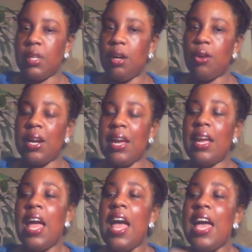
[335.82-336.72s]

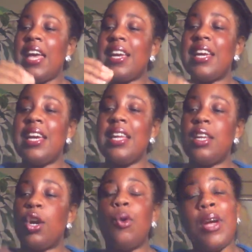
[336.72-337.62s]
okay it
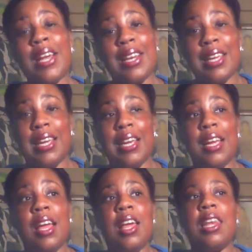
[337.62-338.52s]
can
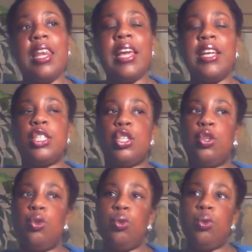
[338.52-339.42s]
quickly lead
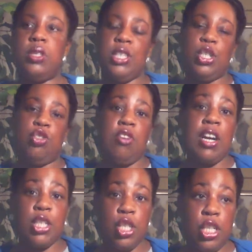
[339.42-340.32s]
to
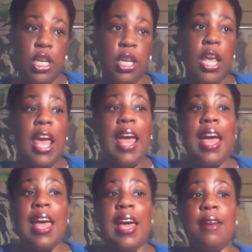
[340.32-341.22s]
destruction
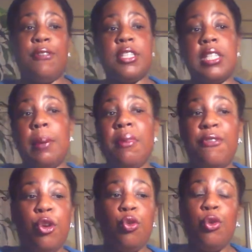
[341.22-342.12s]
and for some
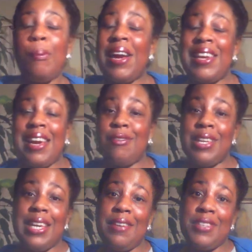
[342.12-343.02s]
of you you might not
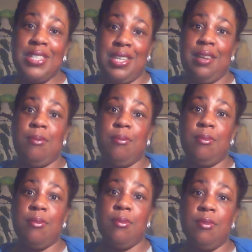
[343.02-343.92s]
really give a damn
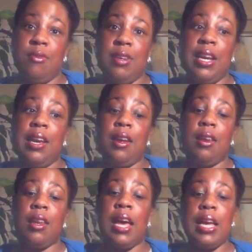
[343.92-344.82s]
right
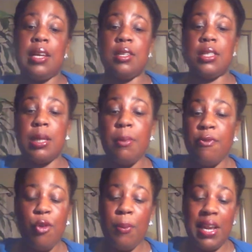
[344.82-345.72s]
like some
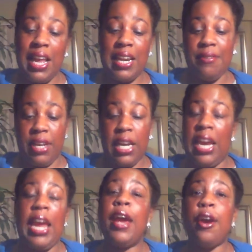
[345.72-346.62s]
of you may not even
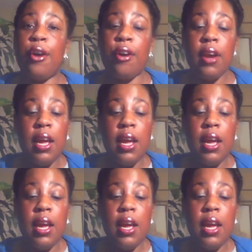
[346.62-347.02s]
care